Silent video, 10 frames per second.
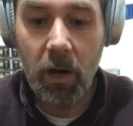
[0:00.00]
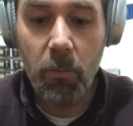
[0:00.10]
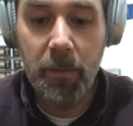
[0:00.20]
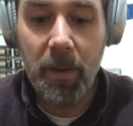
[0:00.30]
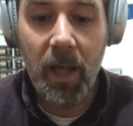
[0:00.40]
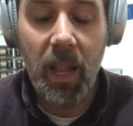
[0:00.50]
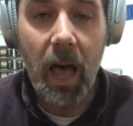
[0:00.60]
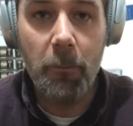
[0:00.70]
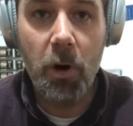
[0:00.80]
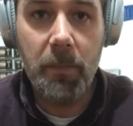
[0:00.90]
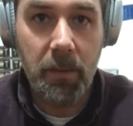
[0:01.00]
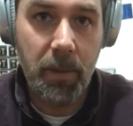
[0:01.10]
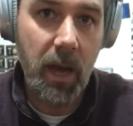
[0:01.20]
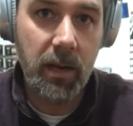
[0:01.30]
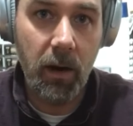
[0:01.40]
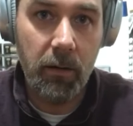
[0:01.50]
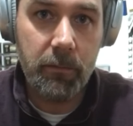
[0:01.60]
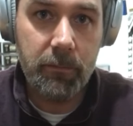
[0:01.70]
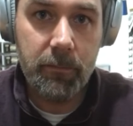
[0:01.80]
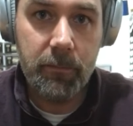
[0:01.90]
There would be a lot more meat back here.